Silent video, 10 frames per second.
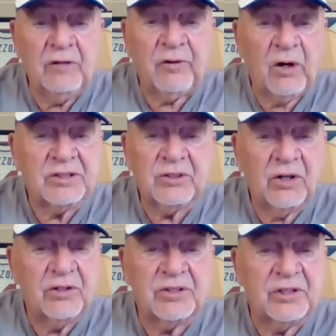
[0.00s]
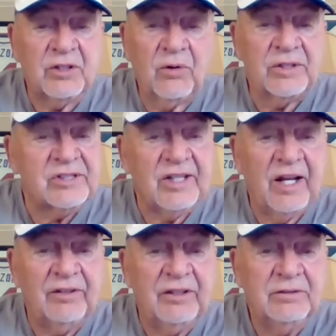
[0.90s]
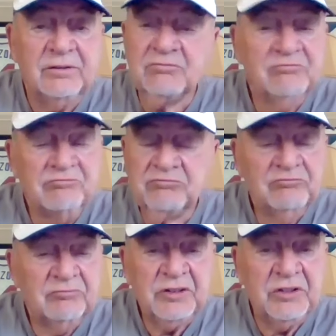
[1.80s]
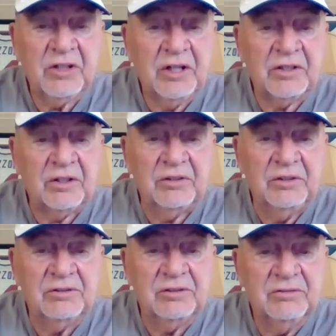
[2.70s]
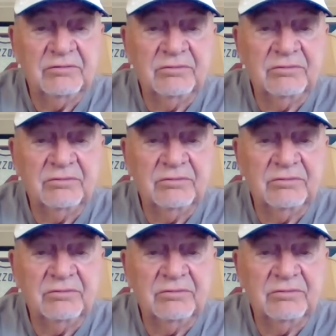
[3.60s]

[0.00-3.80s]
if our starters are going seven, you're not going to lose.